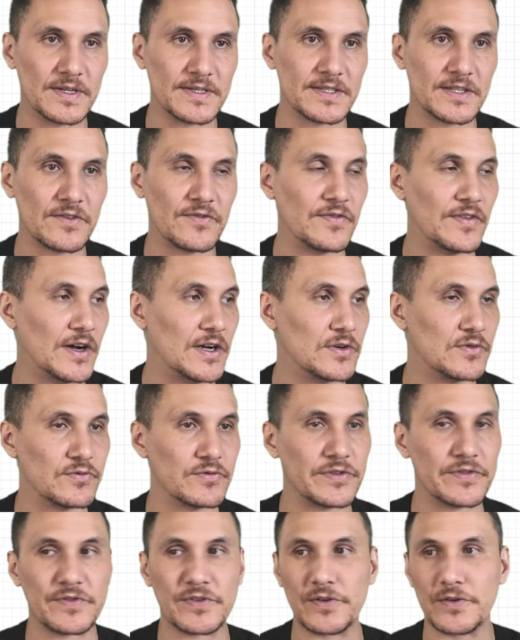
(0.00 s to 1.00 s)
the final
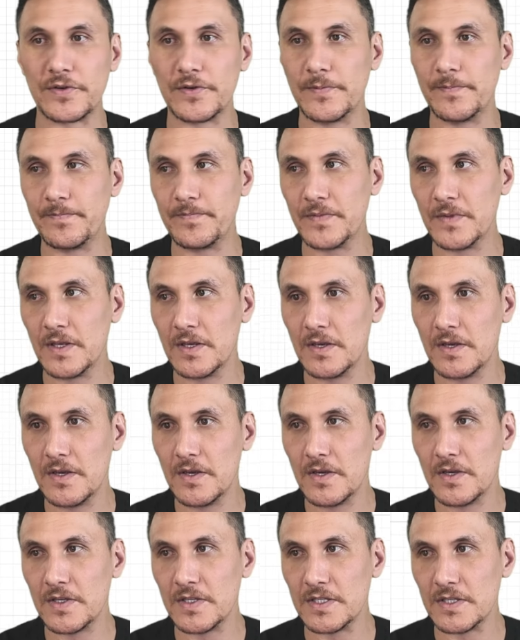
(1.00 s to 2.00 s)
review.
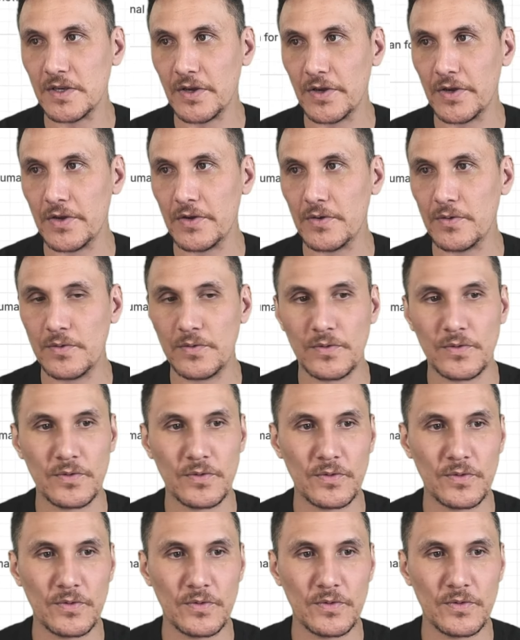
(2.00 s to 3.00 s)
So
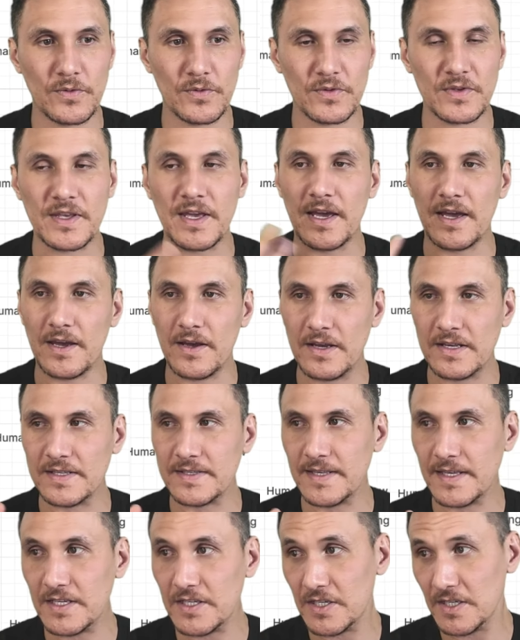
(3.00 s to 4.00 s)
yeah,
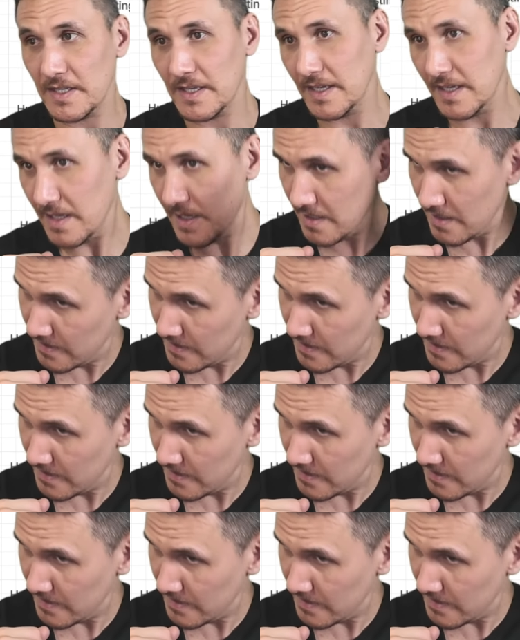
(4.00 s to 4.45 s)
essentially,